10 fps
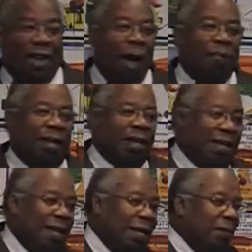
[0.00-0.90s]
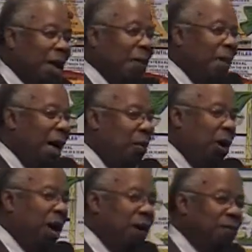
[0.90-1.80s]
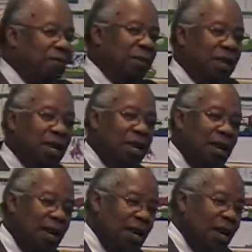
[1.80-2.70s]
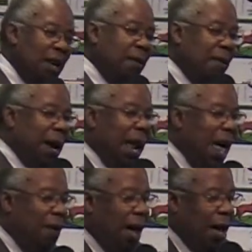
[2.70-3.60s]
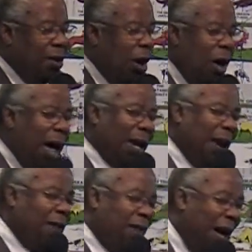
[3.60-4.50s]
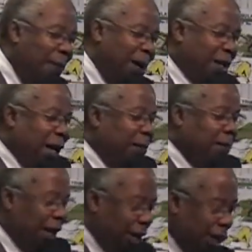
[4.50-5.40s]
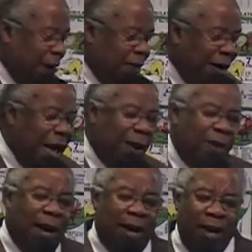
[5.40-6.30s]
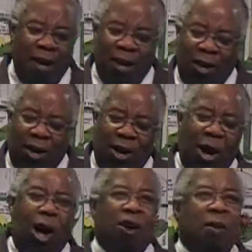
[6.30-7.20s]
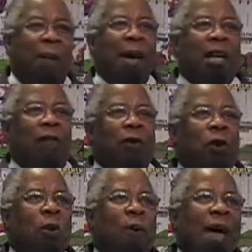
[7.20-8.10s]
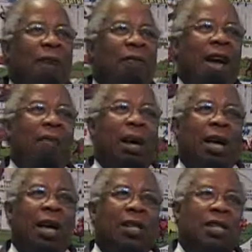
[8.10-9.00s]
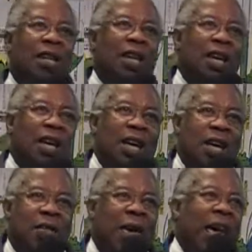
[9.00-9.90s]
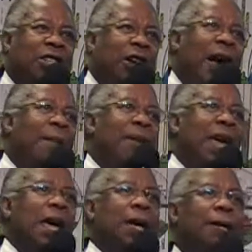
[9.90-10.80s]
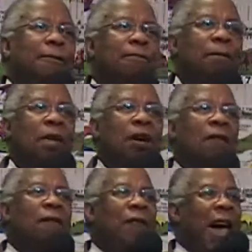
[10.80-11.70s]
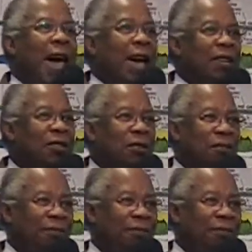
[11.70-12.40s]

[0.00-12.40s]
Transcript: skepticism come my way. But now I don't, I can't find my skeptic. I can't find my argumentative group out there because things are happening fast.